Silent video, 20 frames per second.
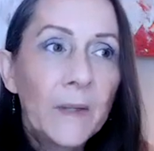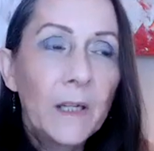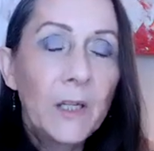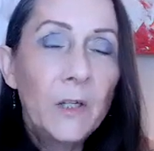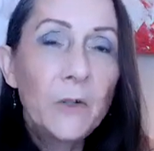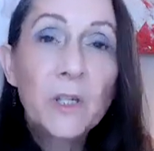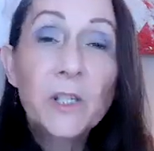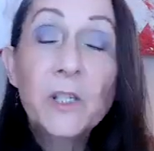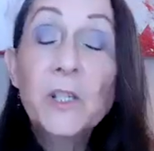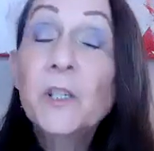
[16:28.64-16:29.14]

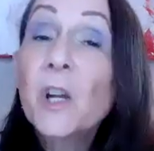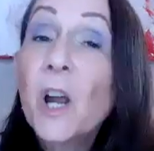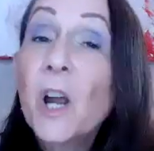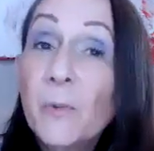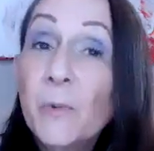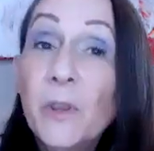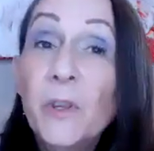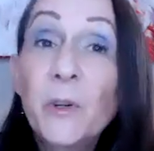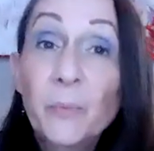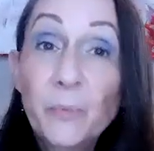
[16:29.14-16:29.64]
you can start
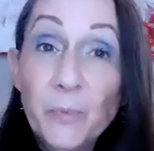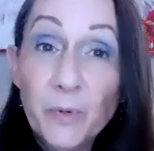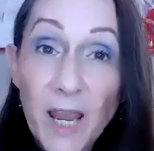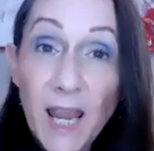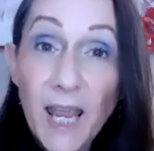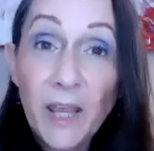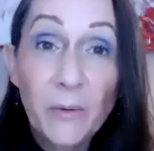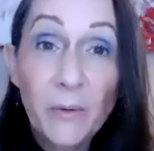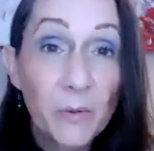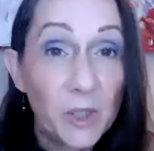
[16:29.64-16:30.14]
with your
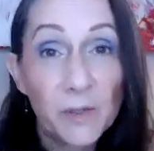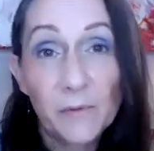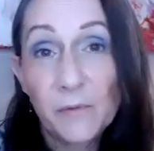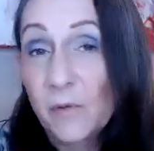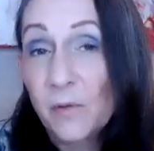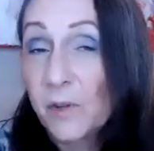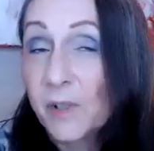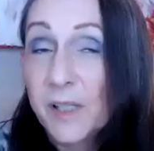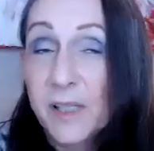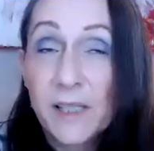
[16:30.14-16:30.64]
breath, which of
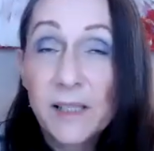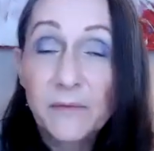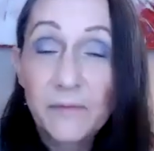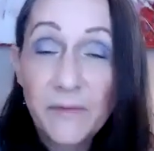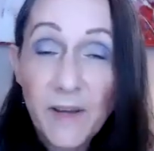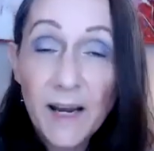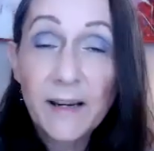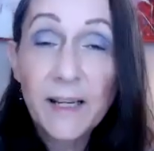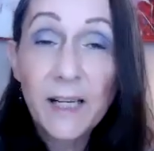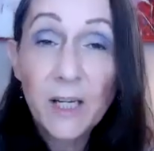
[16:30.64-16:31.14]
course is a
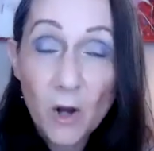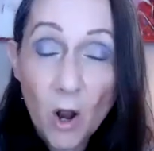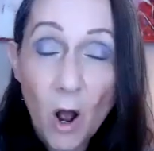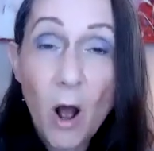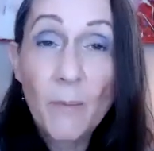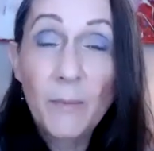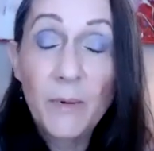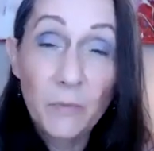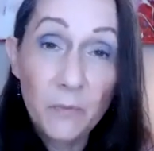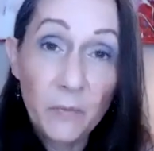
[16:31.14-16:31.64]
very
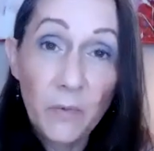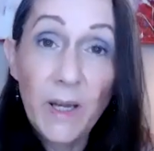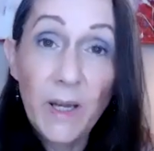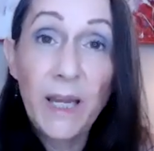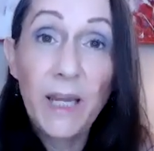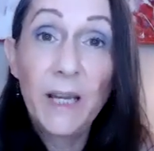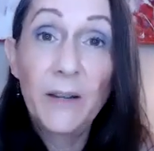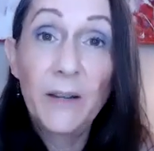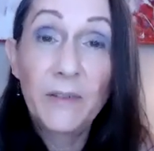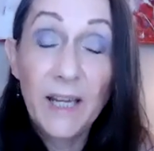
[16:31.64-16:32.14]
common
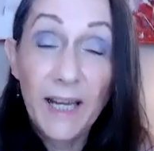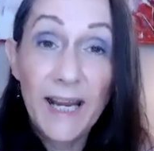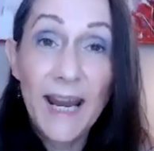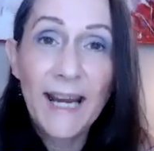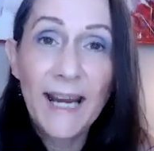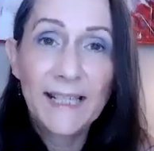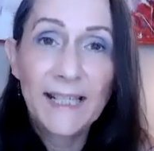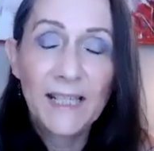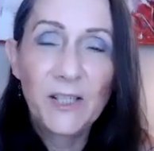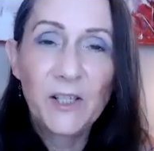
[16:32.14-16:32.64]
way of
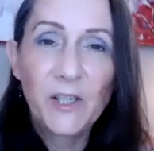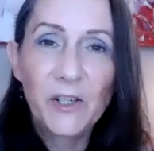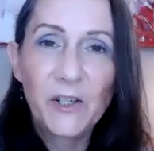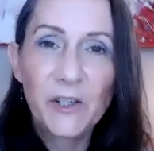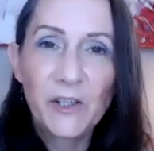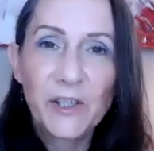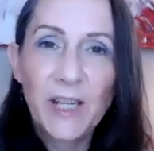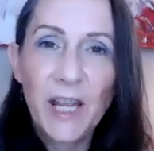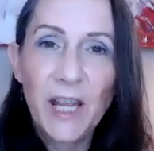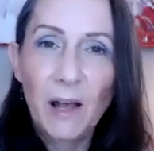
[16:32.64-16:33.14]
connecting to
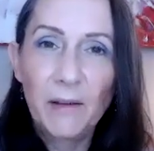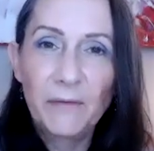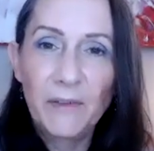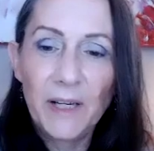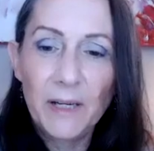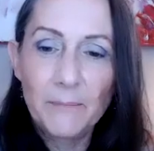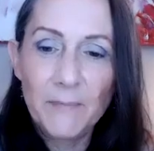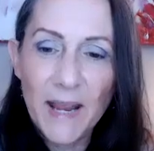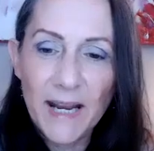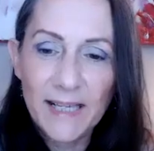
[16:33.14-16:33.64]
yourself
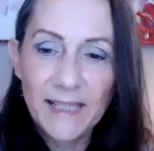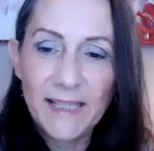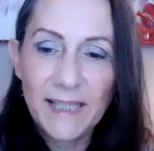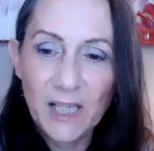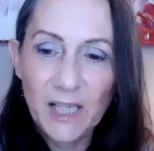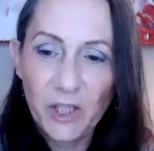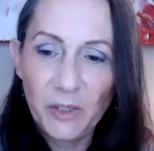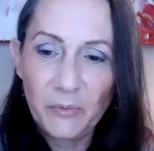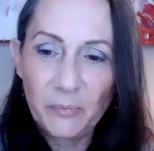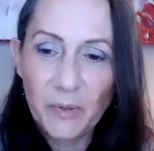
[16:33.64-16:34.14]
in a
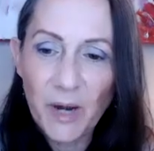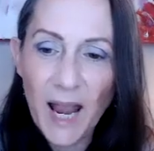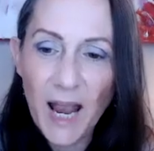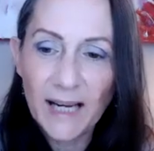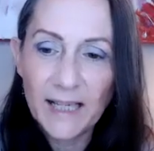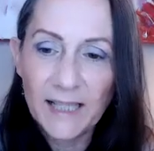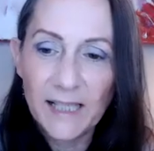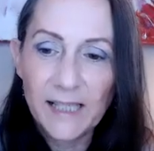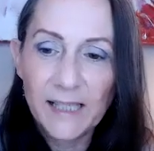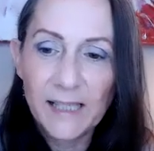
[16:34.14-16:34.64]
meditation
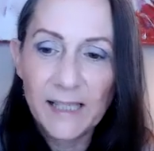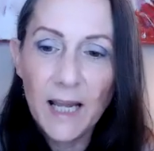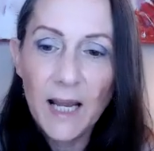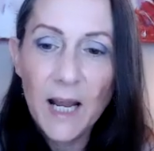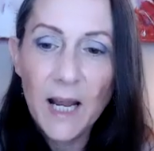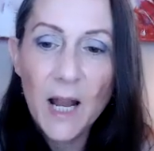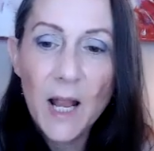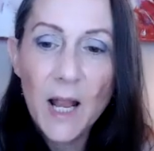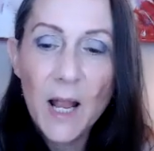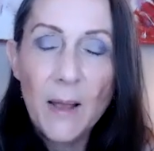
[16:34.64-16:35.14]
practice,
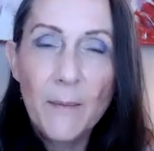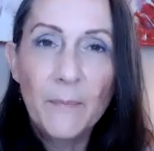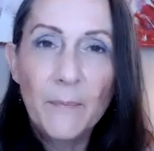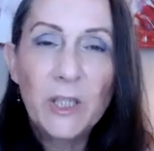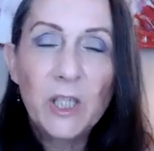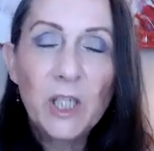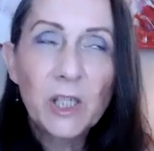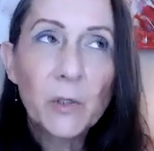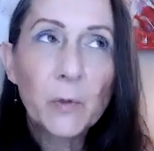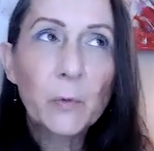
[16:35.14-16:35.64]
but
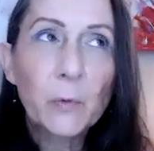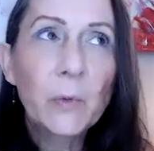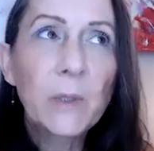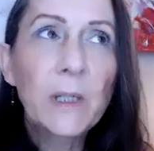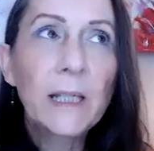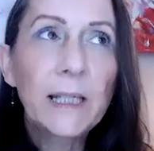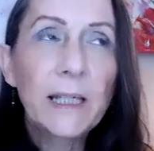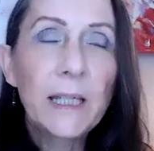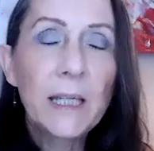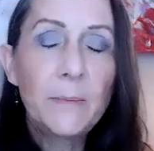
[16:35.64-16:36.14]
just
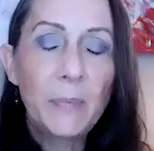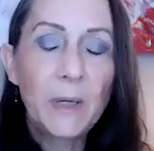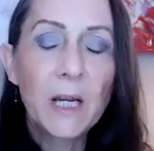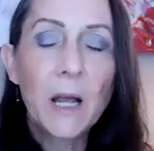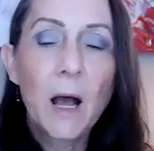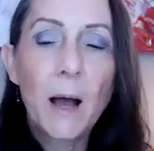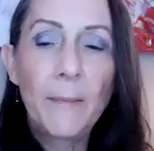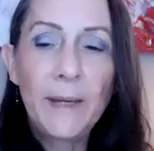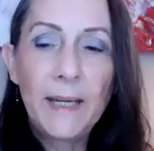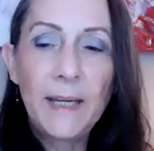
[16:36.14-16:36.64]
really
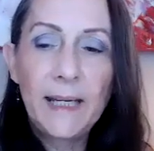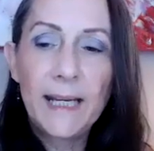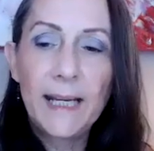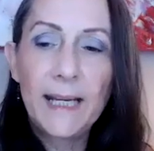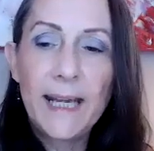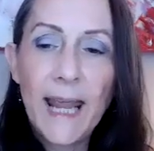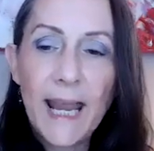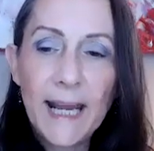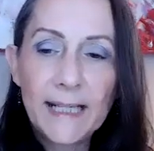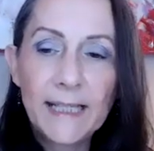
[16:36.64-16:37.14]
becoming
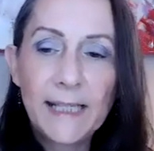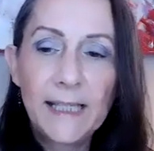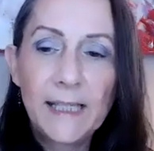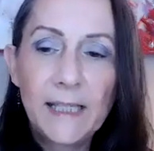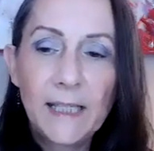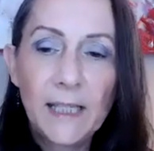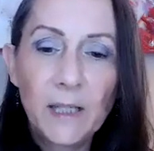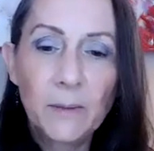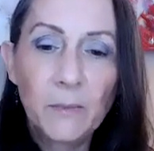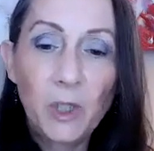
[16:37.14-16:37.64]
connected
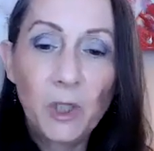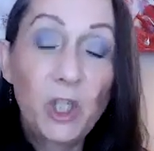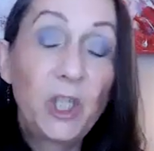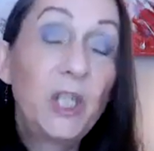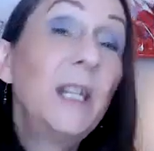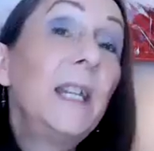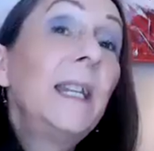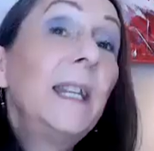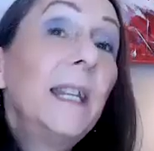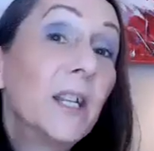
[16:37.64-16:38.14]
to the
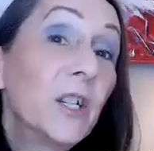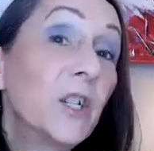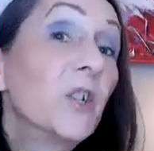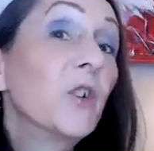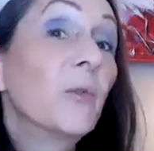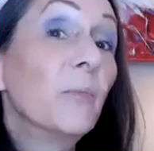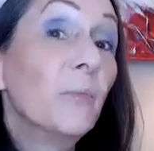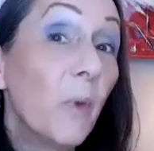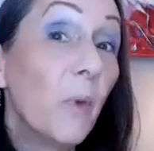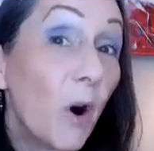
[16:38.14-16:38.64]
machine that's
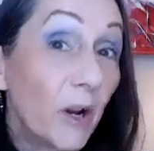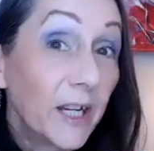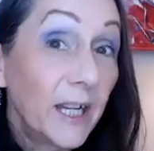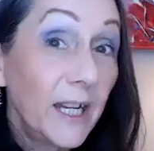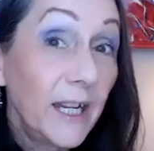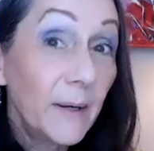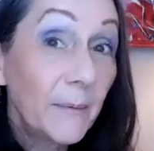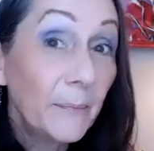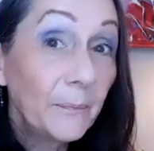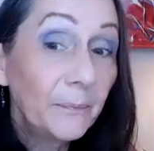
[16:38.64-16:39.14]
your
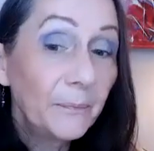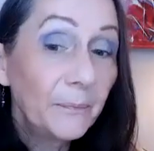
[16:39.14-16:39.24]
body.